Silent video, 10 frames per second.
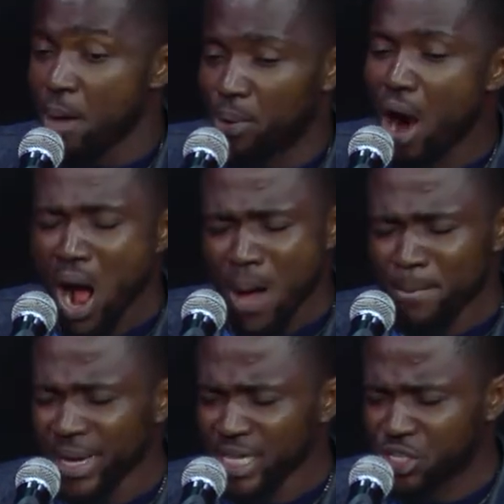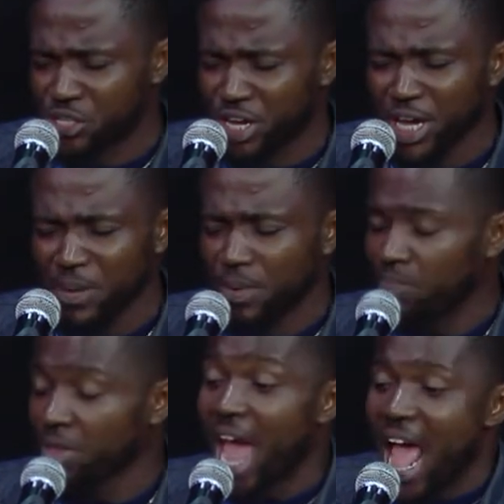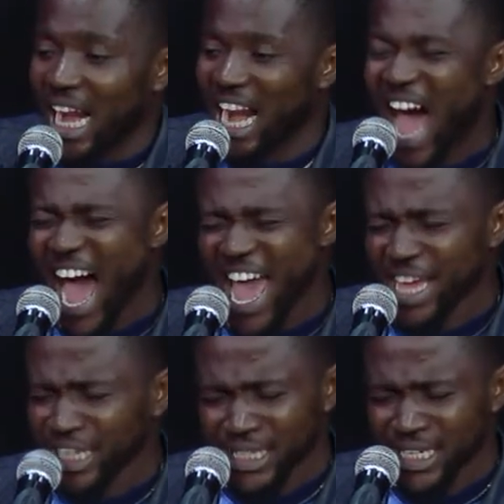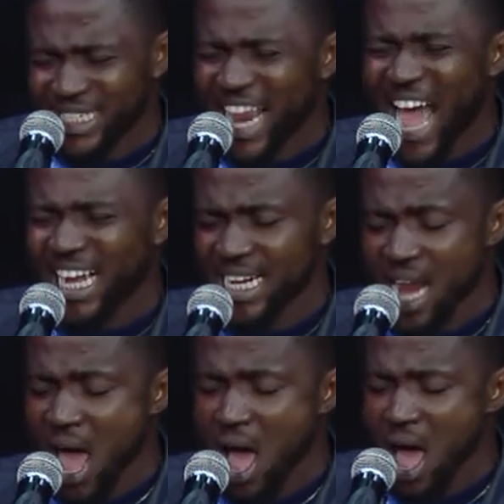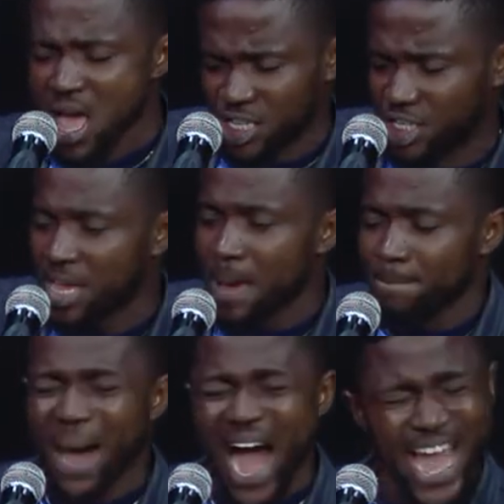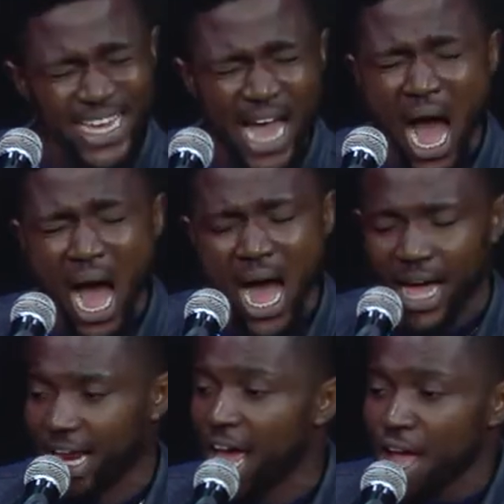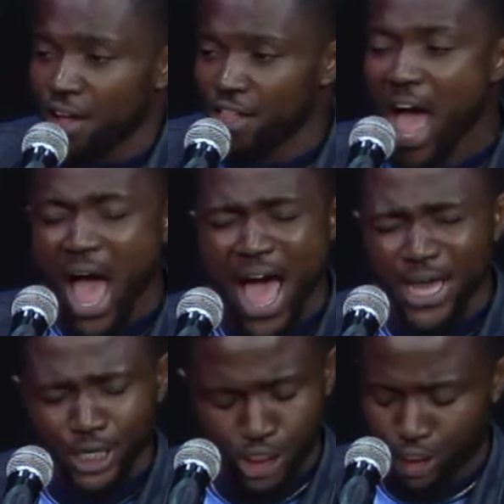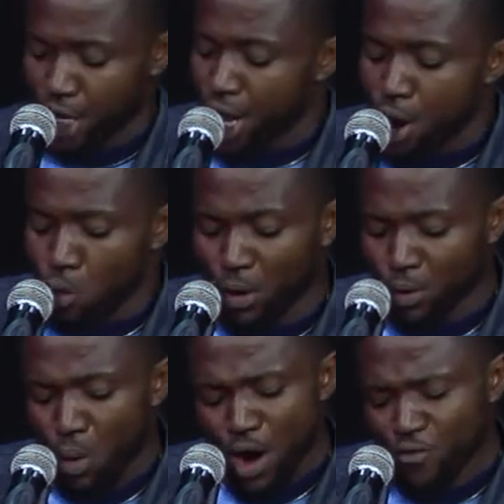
promise keeper, light in the darkness, my God, that is who you are. With